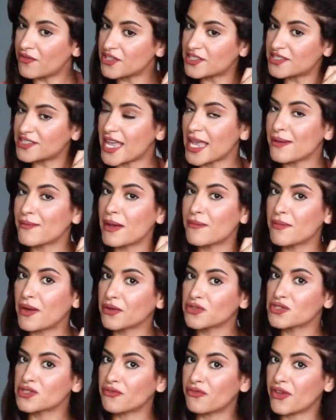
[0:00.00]
the same
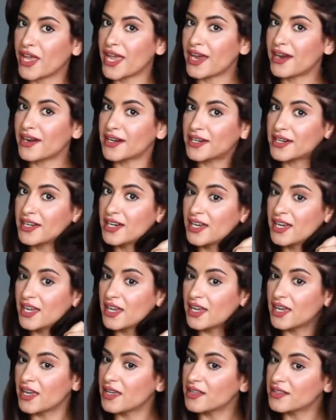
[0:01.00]
amount of hair
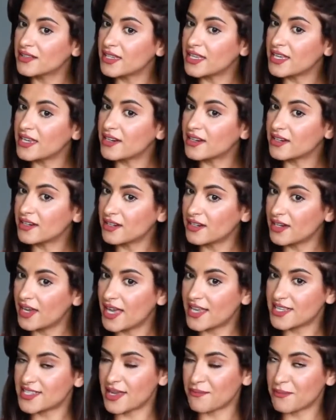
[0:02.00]
here
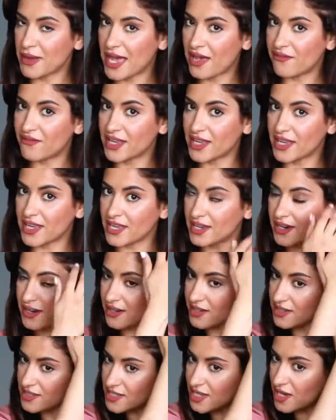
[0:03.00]
as I'm having
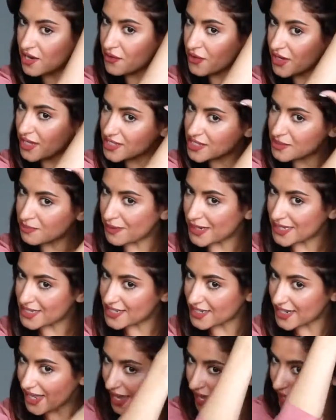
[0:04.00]
here, so it's
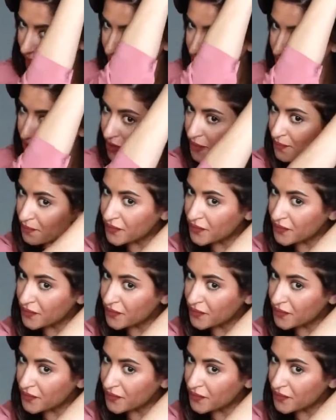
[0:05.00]
split in half.